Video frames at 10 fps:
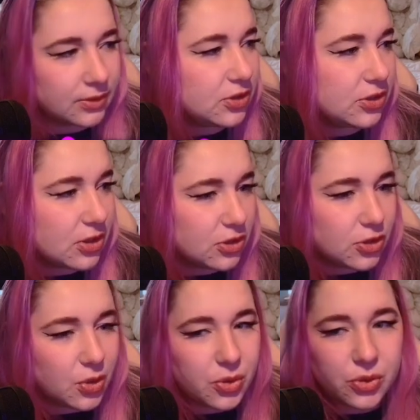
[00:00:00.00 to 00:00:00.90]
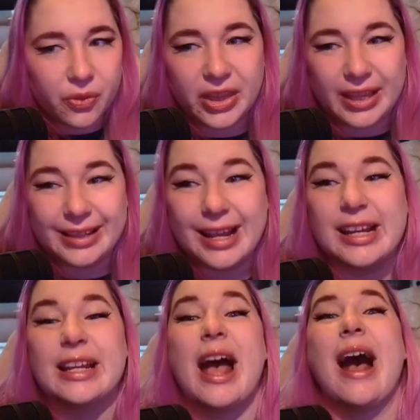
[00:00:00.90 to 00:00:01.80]
Just so you don't think
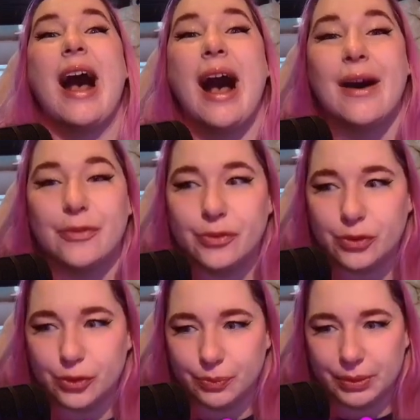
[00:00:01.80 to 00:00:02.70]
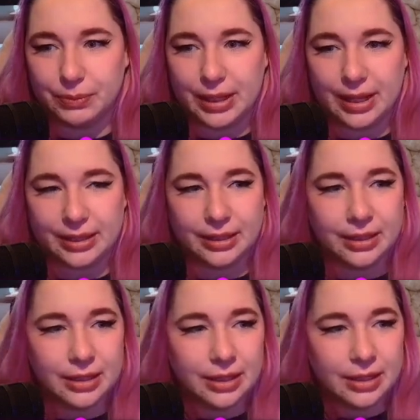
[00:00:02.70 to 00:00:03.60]
that it have to be black.
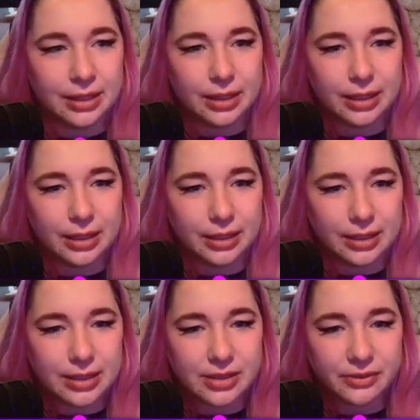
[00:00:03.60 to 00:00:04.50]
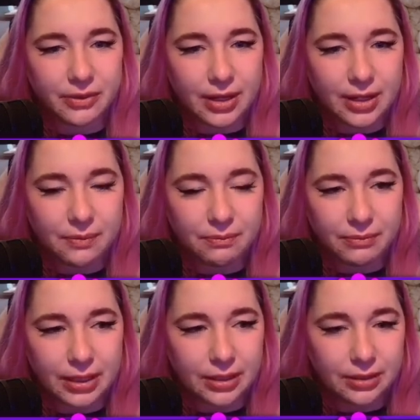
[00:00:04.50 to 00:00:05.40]
Let's find a
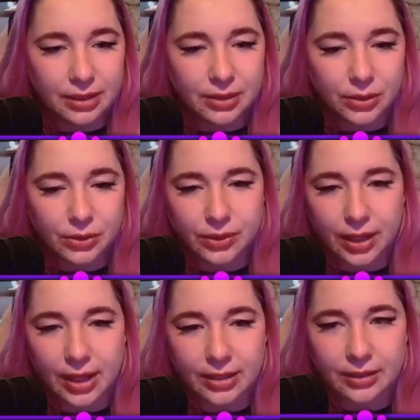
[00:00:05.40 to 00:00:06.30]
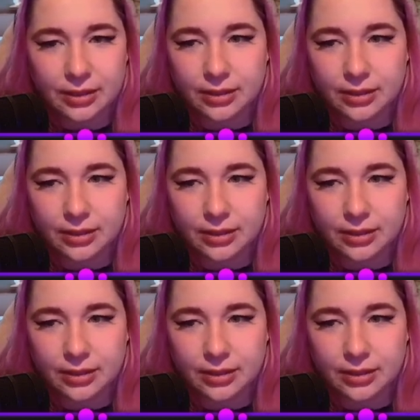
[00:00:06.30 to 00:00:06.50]
male and look at.